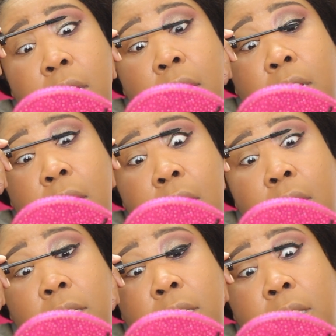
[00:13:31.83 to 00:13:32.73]
And
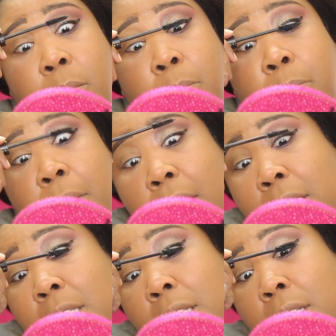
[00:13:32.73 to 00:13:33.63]
honestly, the
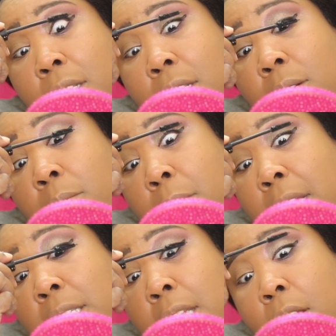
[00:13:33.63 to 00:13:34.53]
best
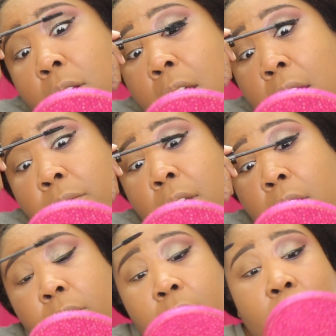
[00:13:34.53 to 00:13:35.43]
mascara I've
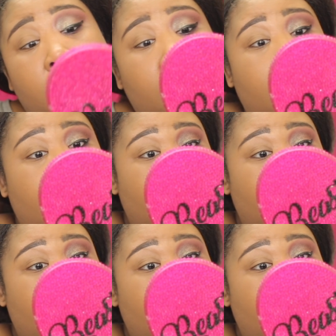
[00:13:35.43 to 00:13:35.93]
ever used.